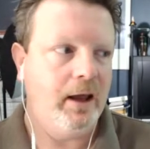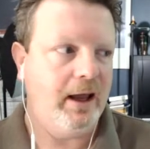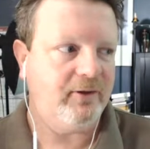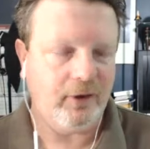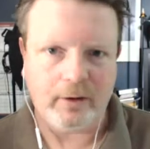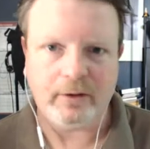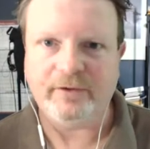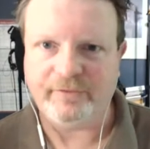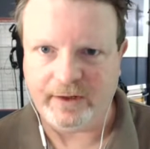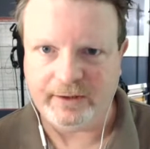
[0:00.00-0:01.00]
it's hard
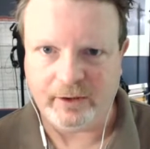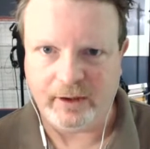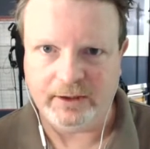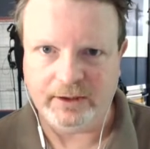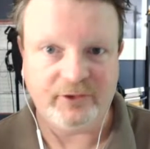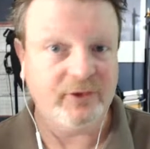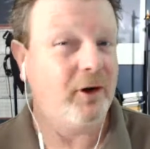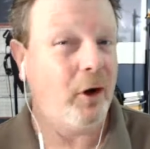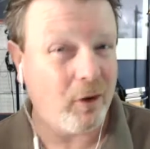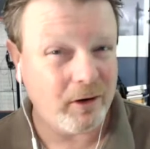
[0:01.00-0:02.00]
to find your audience. It's
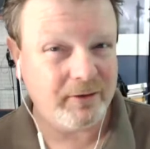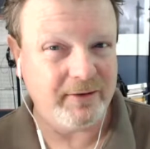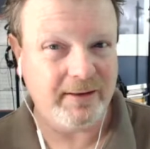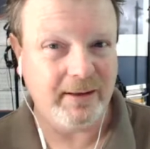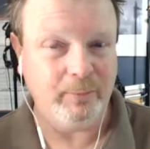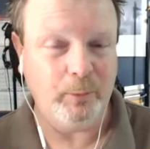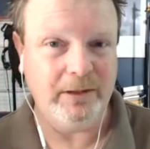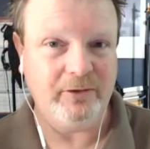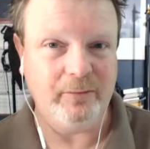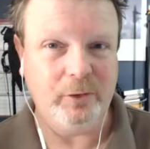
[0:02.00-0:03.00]
hard to get that
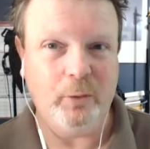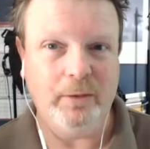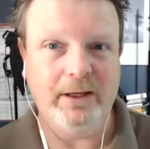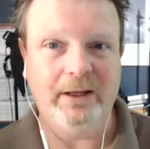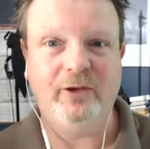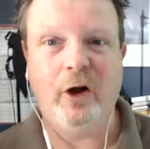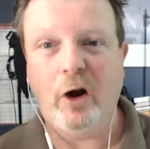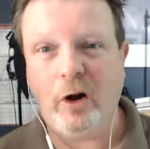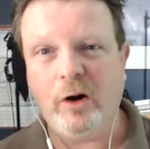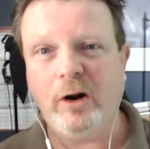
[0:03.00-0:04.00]
momentum going. It's
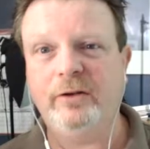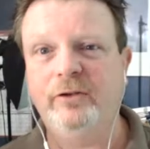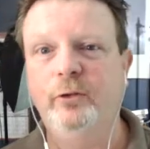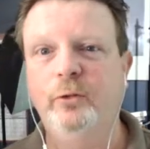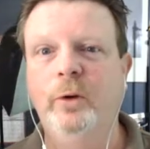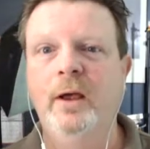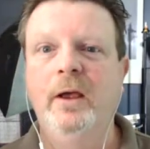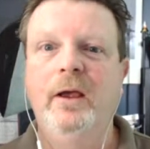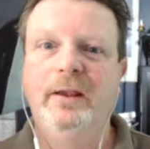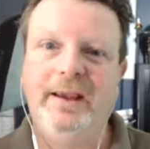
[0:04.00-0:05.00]
hard to
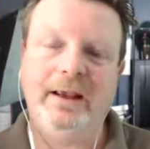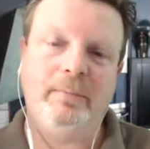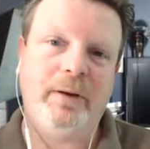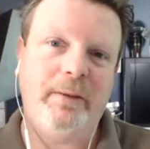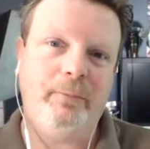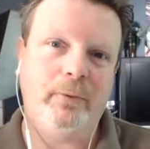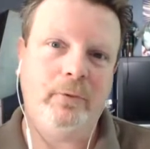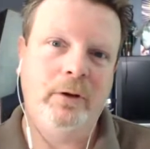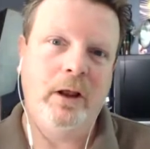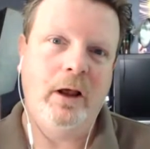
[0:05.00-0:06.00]
get
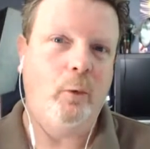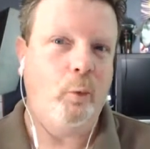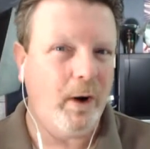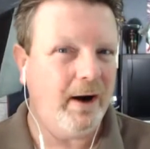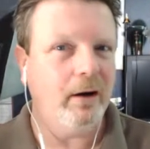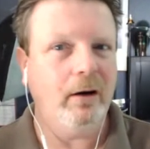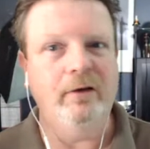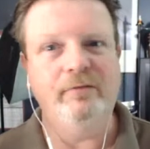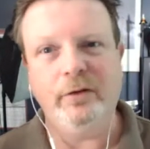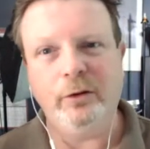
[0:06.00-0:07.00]
people aware
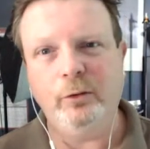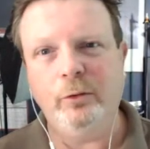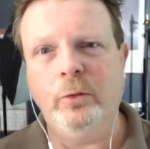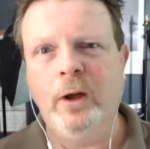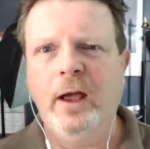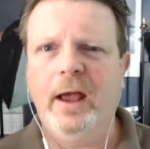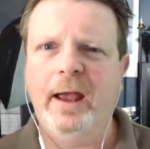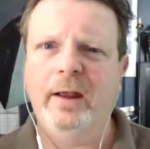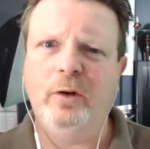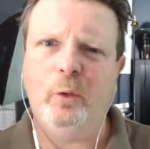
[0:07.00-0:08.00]
of you
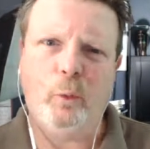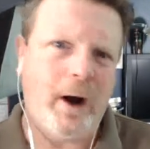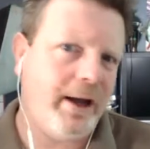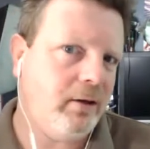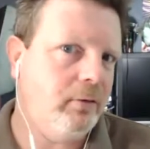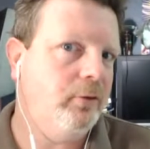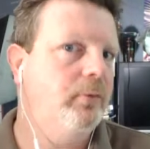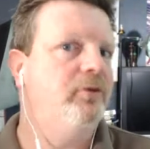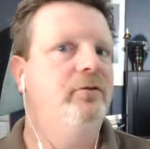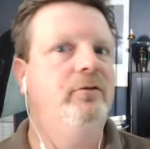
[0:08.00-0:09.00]
and why you do
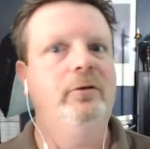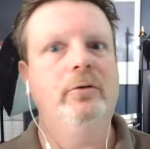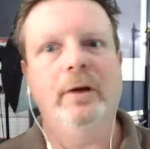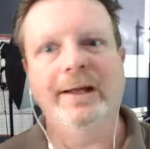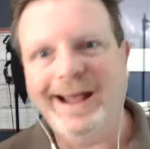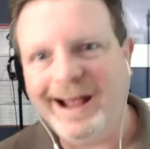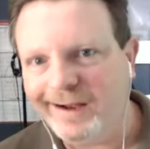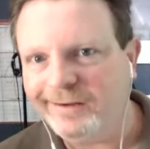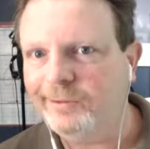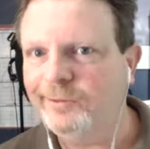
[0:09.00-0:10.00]
what you do and
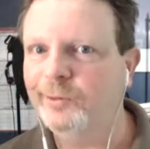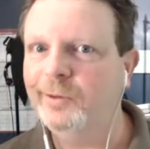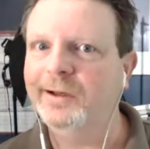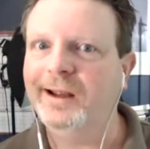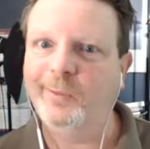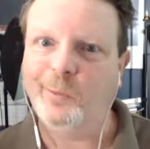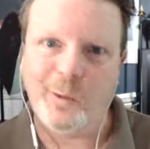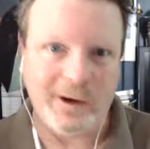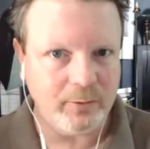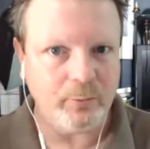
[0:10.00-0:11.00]
how you do it and
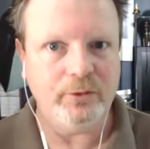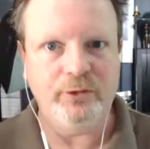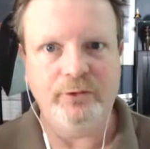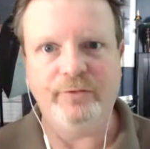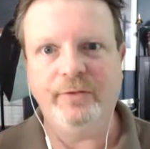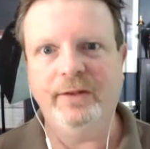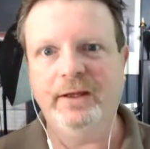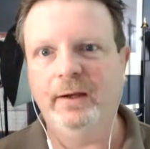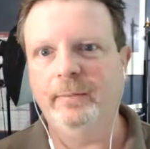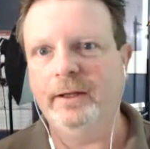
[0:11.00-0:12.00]
what it will do for
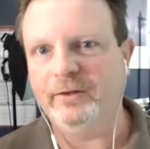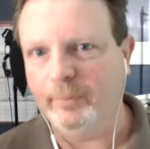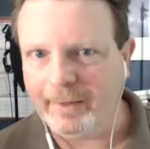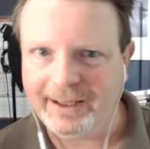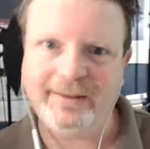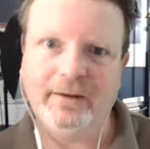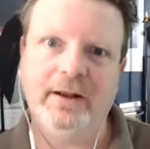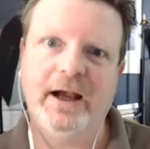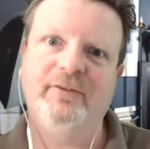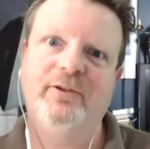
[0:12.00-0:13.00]
them to make their
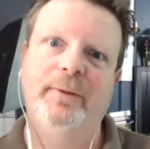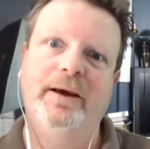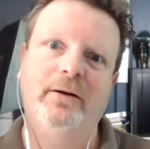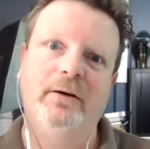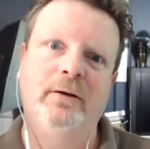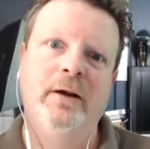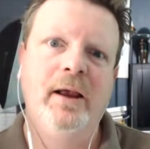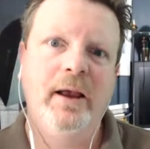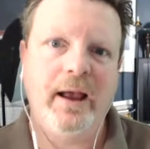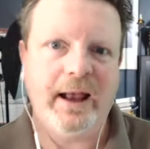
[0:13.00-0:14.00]
lives better.
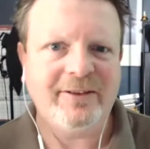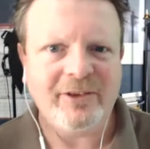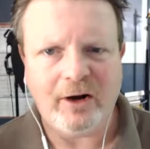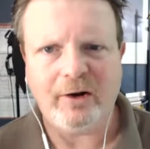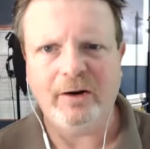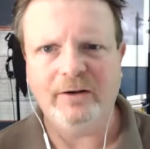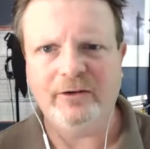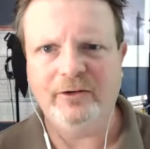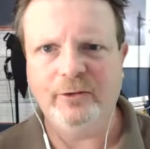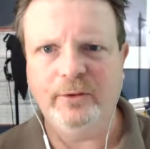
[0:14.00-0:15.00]
It's hard
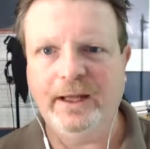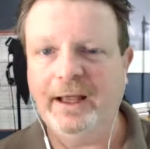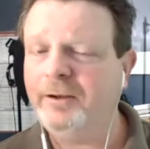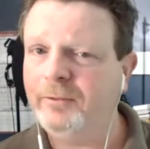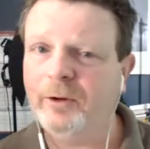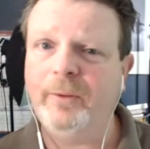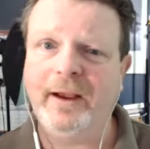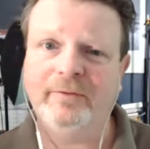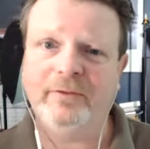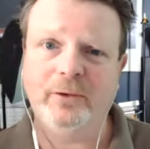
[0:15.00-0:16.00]
to do it, and you don't
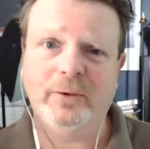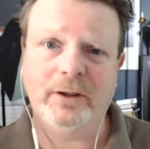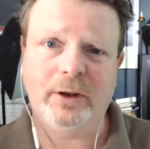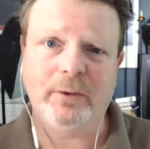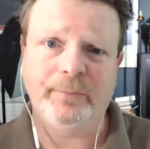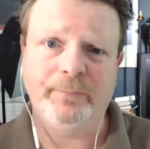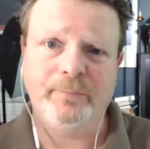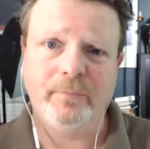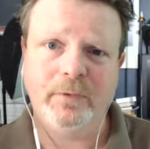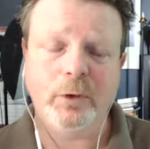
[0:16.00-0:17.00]
have to do it alone
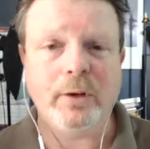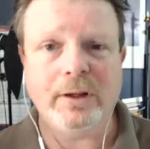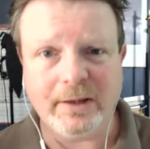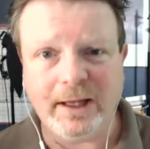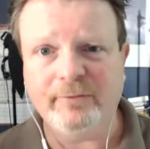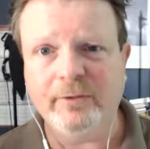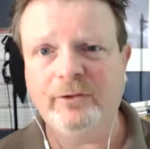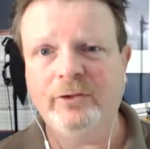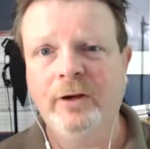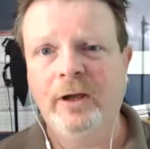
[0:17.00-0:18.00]
you can
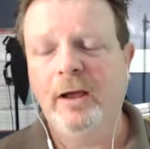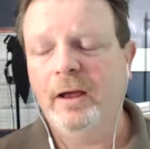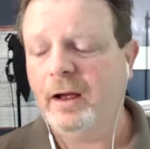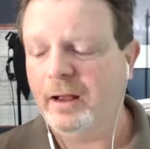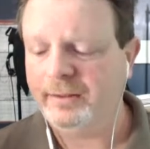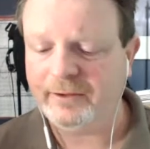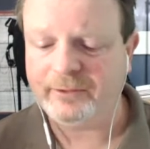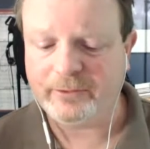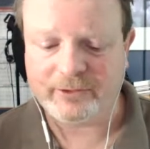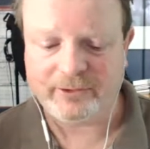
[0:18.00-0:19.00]
leverage. Uh,
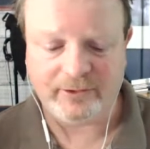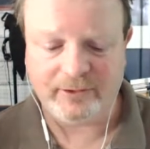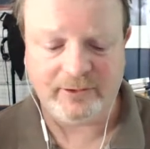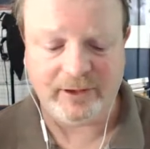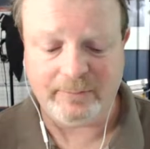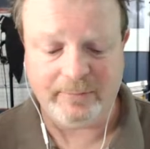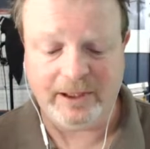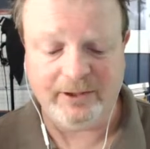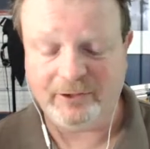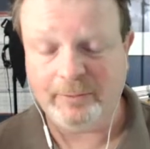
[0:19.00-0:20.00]
this was said
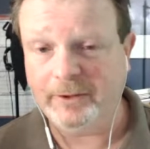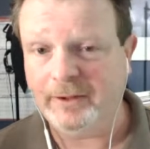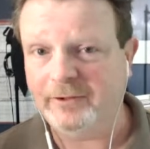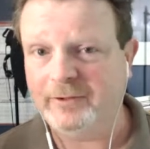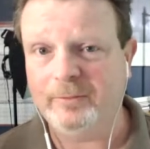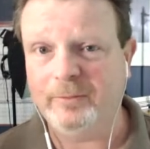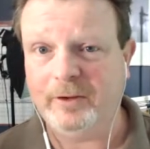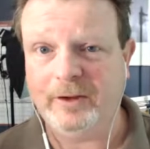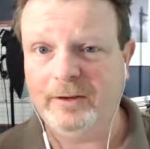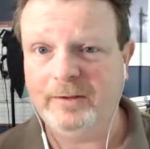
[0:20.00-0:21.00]
by someone that's
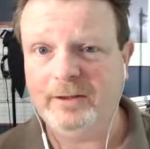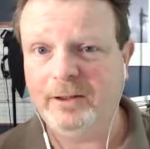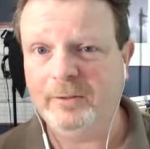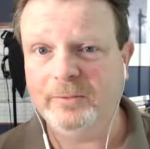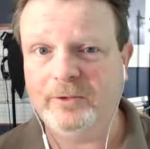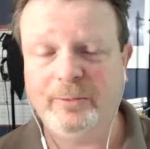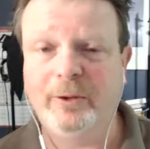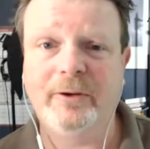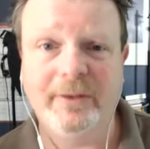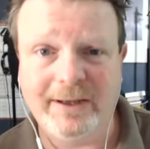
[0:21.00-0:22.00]
uh, you know
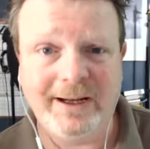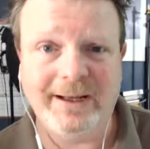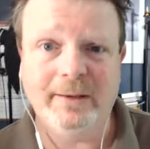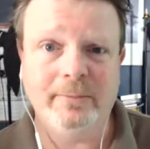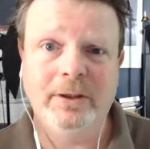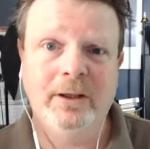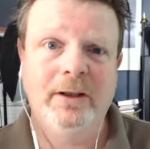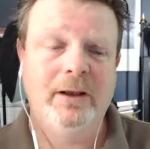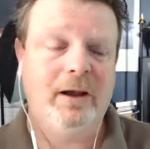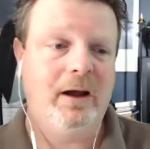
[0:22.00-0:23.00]
smarter than I am
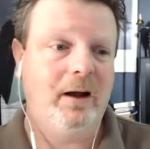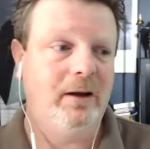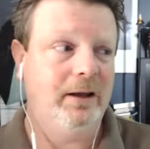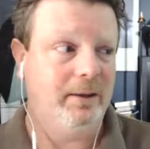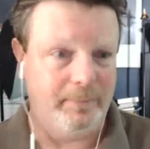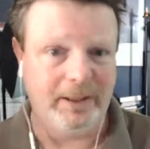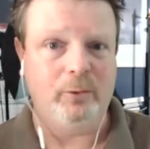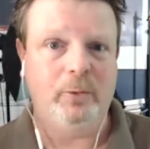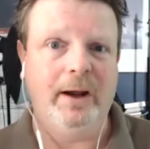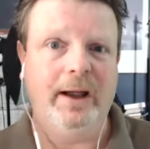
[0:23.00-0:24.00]
uh, in a
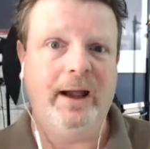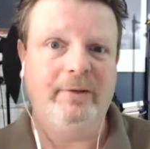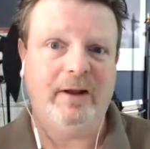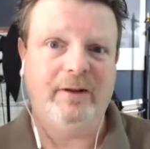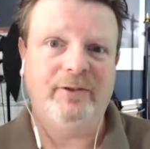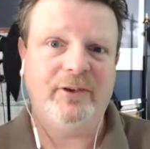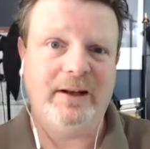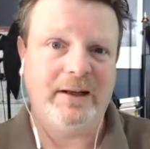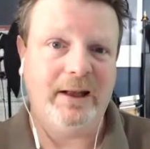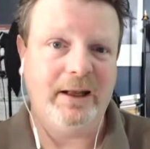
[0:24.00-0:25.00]
better way. I've, I've said
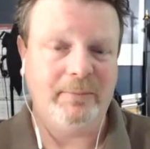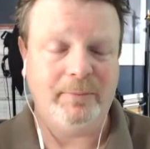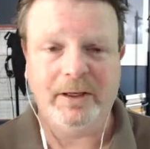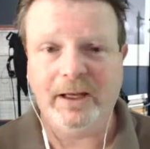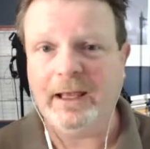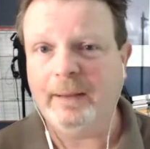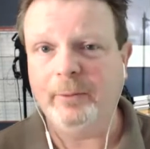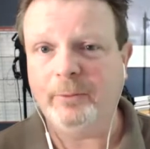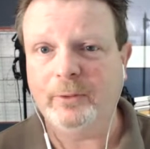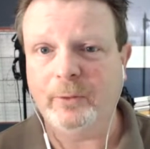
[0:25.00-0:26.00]
it, but he came
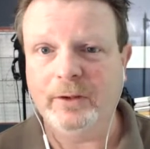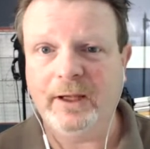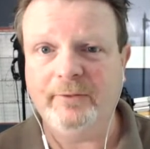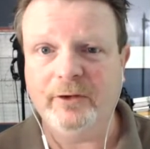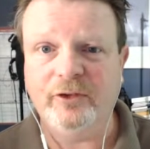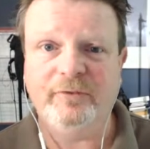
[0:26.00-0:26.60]
up with the word leverage.